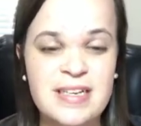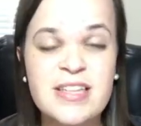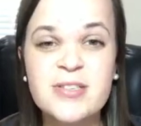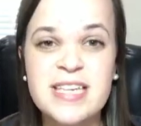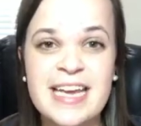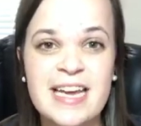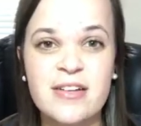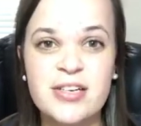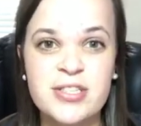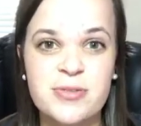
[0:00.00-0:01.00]
There's the
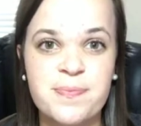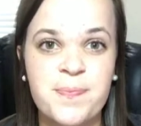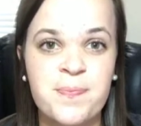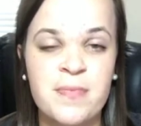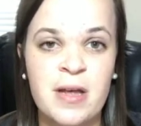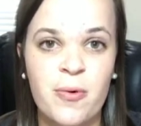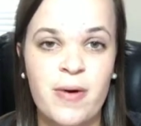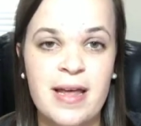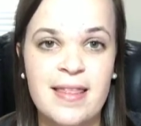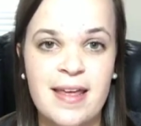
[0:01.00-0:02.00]
English
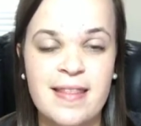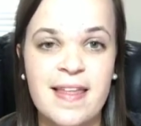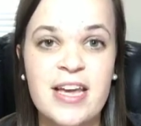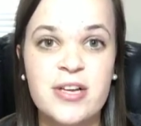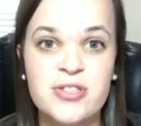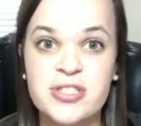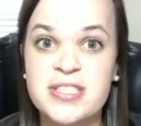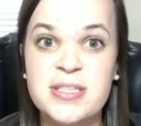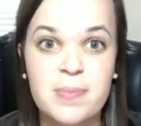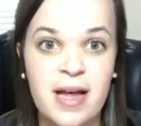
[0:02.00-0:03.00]
way that they usually
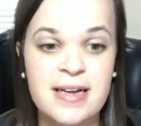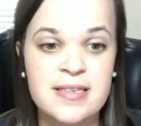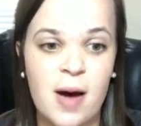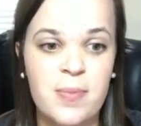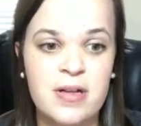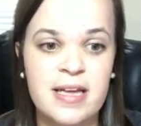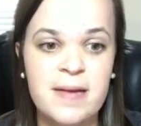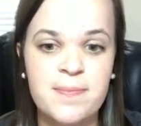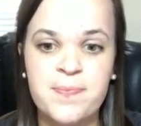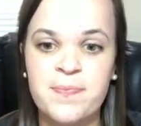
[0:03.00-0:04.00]
just apply it topically.